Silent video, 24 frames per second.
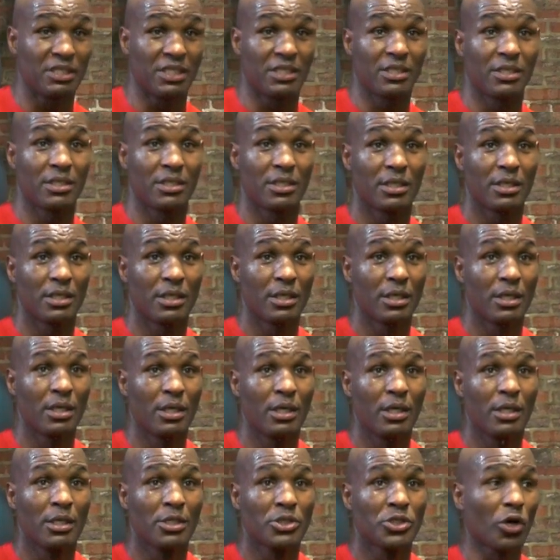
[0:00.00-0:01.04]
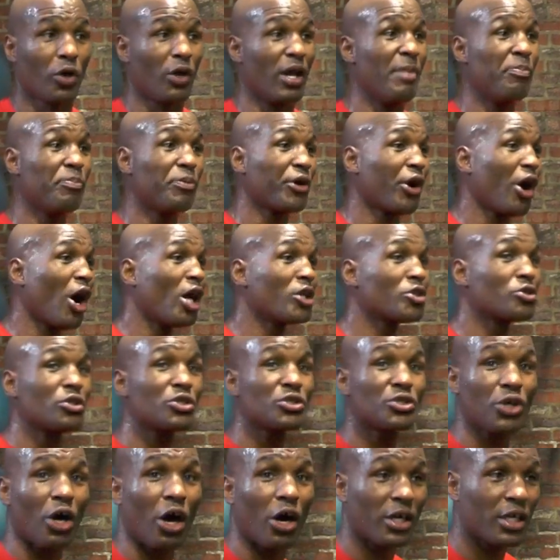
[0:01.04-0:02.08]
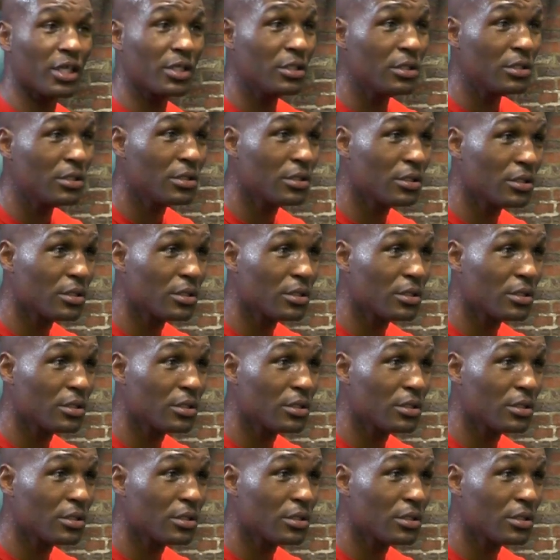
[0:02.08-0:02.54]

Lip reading: me. So let Bernard do the talking.